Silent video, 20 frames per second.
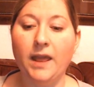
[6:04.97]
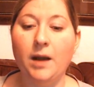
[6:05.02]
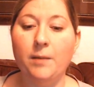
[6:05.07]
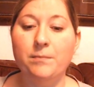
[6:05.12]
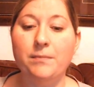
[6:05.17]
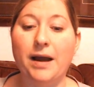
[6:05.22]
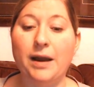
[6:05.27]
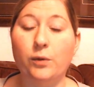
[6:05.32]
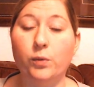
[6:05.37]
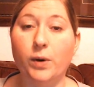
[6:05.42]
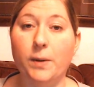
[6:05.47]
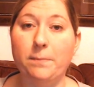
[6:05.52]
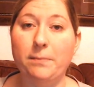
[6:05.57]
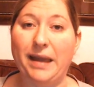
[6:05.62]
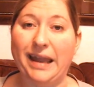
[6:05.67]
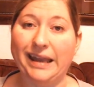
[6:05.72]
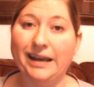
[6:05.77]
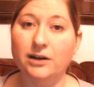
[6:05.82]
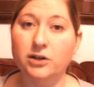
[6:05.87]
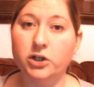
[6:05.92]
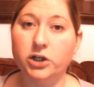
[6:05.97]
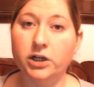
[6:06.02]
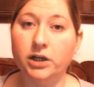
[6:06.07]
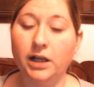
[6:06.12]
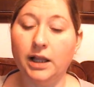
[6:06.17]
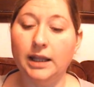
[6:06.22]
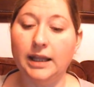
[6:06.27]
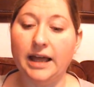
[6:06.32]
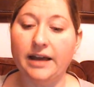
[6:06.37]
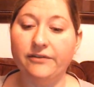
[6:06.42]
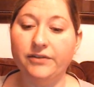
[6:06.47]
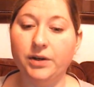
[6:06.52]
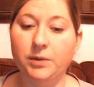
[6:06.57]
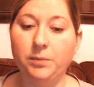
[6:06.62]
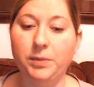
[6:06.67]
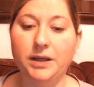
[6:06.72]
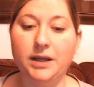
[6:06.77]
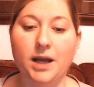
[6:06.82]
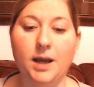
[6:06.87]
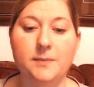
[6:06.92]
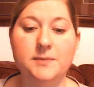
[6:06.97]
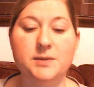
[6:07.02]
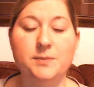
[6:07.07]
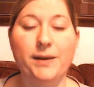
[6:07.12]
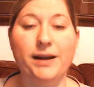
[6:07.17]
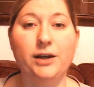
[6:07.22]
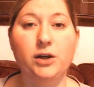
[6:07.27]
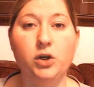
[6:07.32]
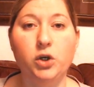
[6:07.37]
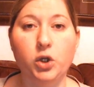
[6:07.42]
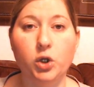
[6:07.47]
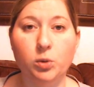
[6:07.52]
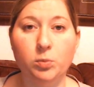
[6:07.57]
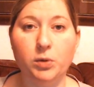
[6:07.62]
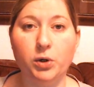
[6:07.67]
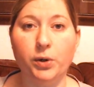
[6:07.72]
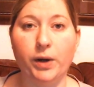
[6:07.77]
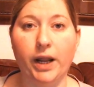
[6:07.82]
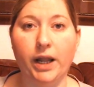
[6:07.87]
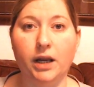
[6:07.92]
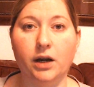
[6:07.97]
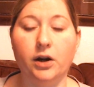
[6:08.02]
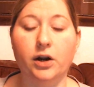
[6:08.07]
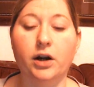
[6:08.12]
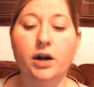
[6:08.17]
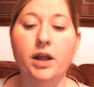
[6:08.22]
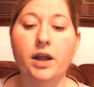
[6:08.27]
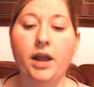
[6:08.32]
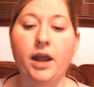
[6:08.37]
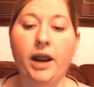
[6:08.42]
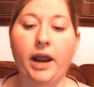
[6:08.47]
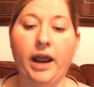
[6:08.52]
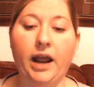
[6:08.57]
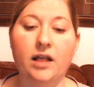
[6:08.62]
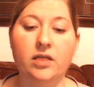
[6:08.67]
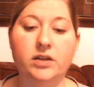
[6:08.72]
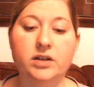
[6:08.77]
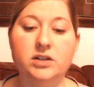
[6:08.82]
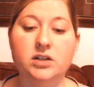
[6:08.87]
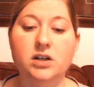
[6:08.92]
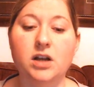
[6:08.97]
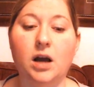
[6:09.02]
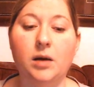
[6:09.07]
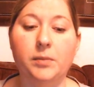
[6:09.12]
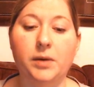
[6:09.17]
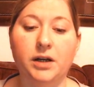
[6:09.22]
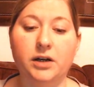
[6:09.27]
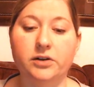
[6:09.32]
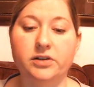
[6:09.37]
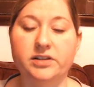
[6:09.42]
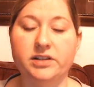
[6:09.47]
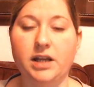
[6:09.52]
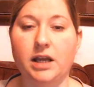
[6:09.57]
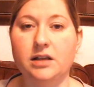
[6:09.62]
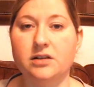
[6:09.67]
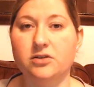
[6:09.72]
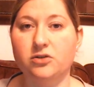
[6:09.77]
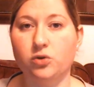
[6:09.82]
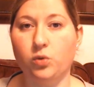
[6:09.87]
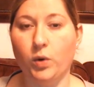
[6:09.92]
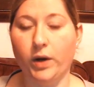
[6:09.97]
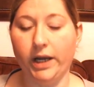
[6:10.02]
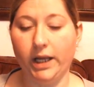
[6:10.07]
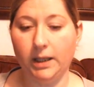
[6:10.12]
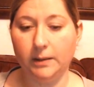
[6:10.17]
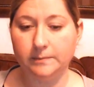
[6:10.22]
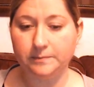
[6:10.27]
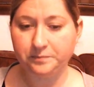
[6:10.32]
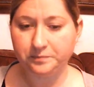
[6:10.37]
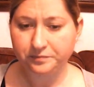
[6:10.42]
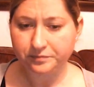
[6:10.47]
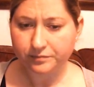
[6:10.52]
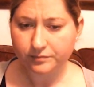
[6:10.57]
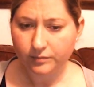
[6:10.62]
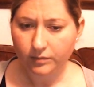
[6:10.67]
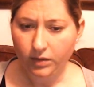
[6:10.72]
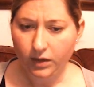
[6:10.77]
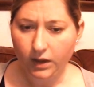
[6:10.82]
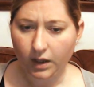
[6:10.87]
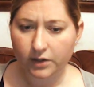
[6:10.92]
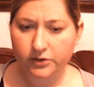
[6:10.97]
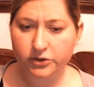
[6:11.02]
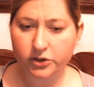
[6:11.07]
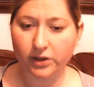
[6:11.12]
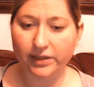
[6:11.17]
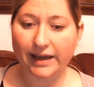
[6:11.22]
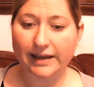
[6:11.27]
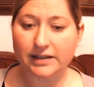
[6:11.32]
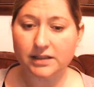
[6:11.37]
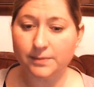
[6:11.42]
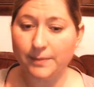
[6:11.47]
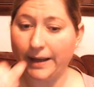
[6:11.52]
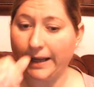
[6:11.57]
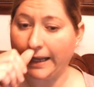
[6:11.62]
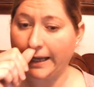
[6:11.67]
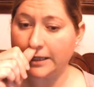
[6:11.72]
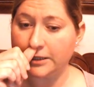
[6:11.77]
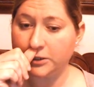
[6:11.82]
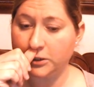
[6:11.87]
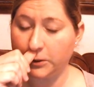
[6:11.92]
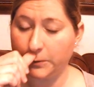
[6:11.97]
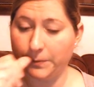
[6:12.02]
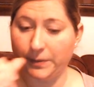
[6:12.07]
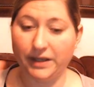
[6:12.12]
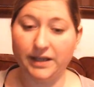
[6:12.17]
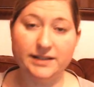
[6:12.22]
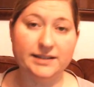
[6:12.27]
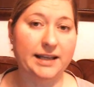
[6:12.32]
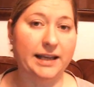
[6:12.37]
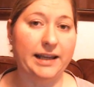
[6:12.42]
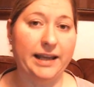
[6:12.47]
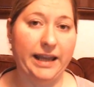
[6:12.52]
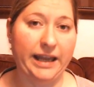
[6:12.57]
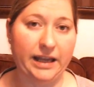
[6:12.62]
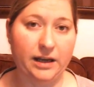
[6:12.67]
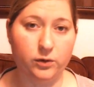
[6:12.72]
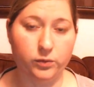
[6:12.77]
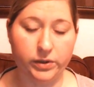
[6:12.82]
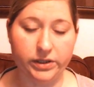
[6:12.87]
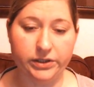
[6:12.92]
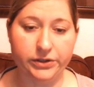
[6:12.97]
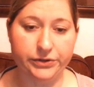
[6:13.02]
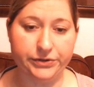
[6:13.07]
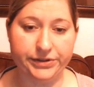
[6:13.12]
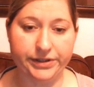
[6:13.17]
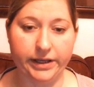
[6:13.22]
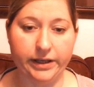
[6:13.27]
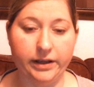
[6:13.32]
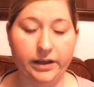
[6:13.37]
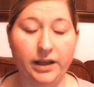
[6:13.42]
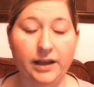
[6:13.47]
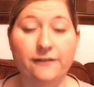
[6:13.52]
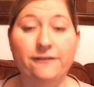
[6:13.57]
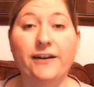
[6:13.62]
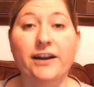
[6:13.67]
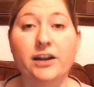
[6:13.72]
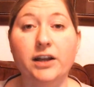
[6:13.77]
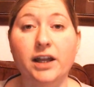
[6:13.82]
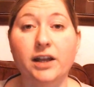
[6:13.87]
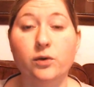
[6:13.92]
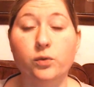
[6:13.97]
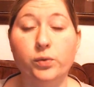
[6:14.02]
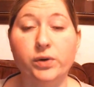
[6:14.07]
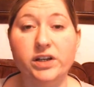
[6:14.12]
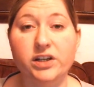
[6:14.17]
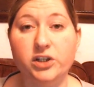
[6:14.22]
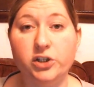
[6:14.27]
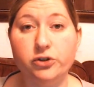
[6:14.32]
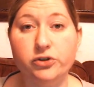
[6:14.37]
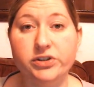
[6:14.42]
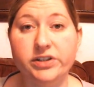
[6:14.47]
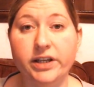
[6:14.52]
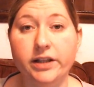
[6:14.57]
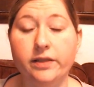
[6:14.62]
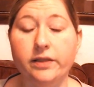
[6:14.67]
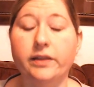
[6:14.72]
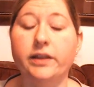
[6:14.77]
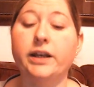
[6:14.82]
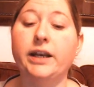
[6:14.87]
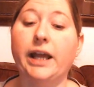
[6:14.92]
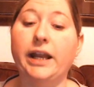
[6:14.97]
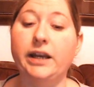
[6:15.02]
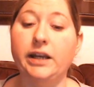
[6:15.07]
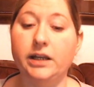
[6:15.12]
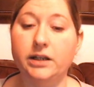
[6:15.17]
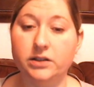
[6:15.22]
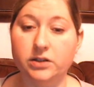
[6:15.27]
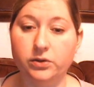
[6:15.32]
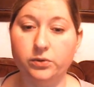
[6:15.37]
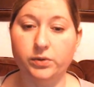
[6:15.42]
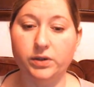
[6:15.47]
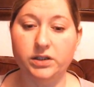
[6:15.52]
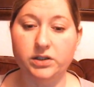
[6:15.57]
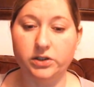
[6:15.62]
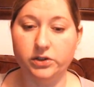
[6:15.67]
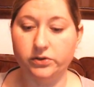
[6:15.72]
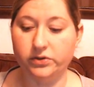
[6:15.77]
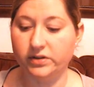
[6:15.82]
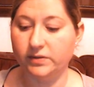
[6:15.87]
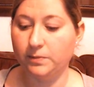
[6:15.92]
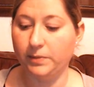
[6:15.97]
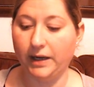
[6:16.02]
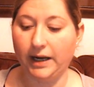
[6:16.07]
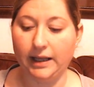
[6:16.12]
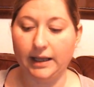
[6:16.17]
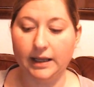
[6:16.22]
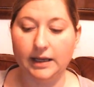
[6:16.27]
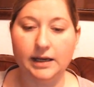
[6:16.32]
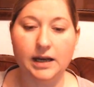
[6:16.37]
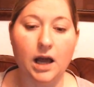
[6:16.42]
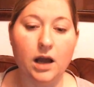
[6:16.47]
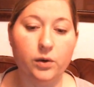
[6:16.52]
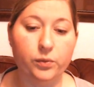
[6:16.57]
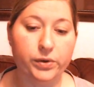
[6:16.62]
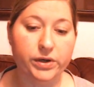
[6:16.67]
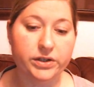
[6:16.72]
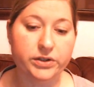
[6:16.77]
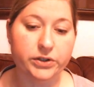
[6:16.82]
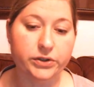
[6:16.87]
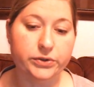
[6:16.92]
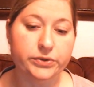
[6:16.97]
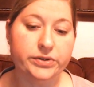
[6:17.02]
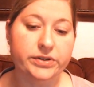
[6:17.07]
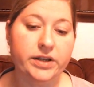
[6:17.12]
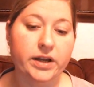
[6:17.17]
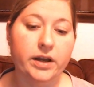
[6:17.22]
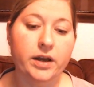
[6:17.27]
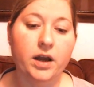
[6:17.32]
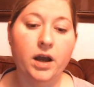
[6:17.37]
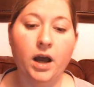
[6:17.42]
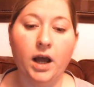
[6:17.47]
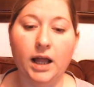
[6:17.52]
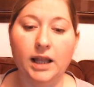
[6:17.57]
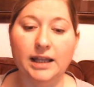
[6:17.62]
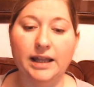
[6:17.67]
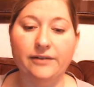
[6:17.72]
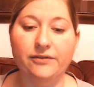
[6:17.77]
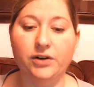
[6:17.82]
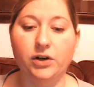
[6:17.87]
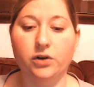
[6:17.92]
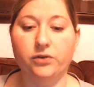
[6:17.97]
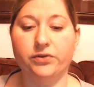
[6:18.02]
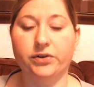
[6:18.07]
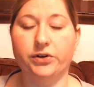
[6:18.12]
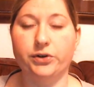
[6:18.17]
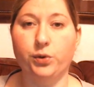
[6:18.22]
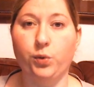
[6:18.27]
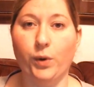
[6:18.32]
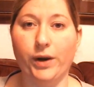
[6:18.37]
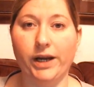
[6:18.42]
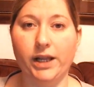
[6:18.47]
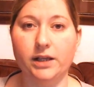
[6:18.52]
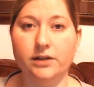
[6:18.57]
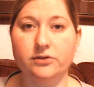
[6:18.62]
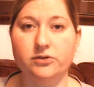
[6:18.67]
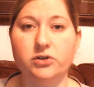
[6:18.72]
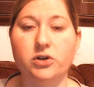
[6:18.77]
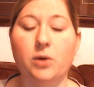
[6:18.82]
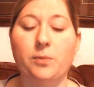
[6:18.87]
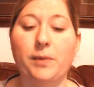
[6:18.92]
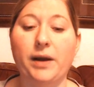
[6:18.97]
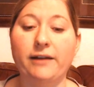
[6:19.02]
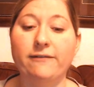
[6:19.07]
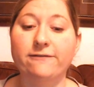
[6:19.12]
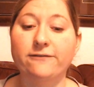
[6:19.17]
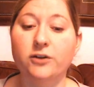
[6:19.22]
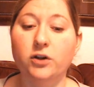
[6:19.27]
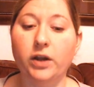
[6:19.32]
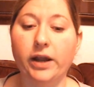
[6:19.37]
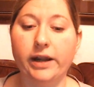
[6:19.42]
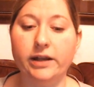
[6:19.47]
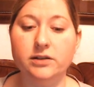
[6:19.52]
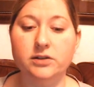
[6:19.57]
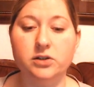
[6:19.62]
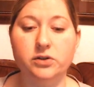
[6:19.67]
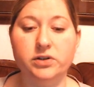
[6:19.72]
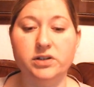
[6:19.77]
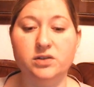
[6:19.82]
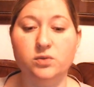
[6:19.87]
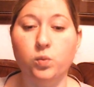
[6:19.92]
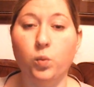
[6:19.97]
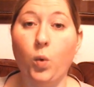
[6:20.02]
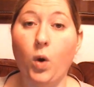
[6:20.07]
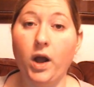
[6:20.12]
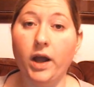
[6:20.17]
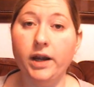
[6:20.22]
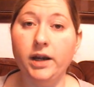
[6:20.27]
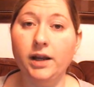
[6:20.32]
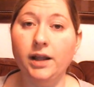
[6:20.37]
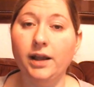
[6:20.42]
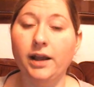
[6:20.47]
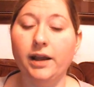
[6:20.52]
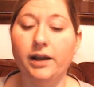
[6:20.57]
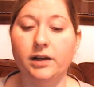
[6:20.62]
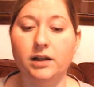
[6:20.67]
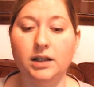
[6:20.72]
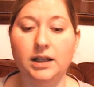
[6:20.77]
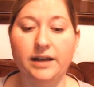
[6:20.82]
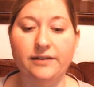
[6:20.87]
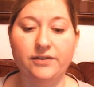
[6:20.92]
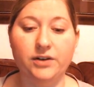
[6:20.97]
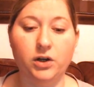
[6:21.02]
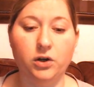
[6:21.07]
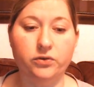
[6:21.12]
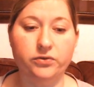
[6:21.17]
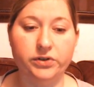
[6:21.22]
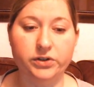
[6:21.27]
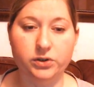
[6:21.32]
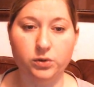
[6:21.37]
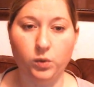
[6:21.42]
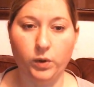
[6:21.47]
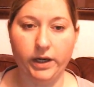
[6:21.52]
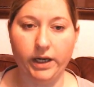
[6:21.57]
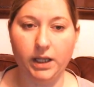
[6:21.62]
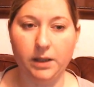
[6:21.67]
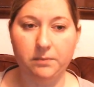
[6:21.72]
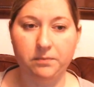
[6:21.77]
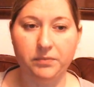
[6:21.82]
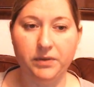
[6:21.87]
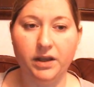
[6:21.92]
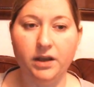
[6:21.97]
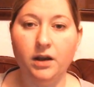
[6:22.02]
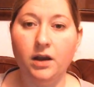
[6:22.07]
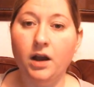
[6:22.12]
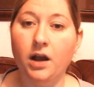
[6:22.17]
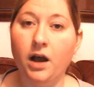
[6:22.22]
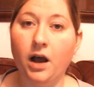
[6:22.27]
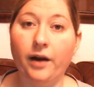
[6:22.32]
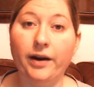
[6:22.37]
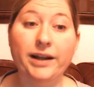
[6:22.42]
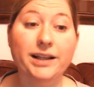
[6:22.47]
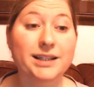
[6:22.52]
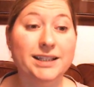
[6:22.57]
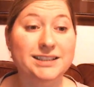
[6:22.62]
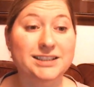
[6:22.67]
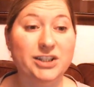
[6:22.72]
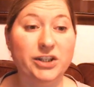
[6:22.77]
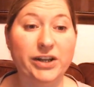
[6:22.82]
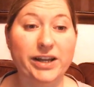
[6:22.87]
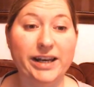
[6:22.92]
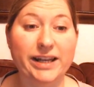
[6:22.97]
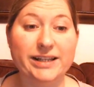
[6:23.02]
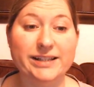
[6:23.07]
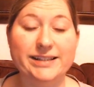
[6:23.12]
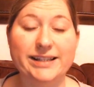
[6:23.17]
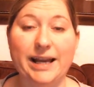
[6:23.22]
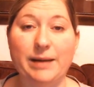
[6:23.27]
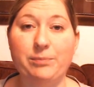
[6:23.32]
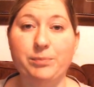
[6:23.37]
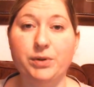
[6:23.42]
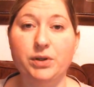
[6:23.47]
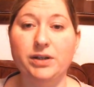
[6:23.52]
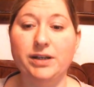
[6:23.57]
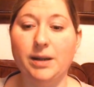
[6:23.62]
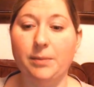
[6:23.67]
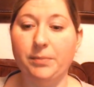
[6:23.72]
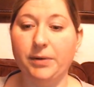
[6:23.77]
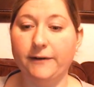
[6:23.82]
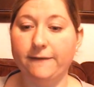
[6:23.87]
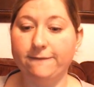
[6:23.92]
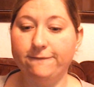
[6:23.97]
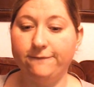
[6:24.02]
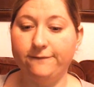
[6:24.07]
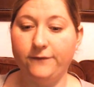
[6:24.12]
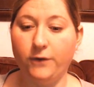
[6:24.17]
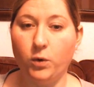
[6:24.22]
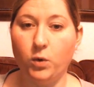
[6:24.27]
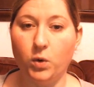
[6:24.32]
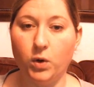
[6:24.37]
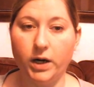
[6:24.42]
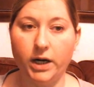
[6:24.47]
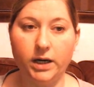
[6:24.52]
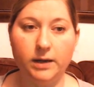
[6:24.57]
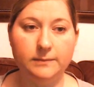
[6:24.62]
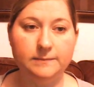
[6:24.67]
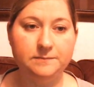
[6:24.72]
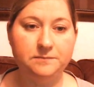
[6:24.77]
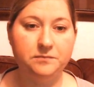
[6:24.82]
My remainder, 11, becomes my numerator, and the denominator stays 20. So that is my answer because I can't reduce it. If I can reduce it, then I need to reduce, but I cannot reduce 11 over 20. So my full answer is 1 and 11 over 20. All right, let's look at example number 4.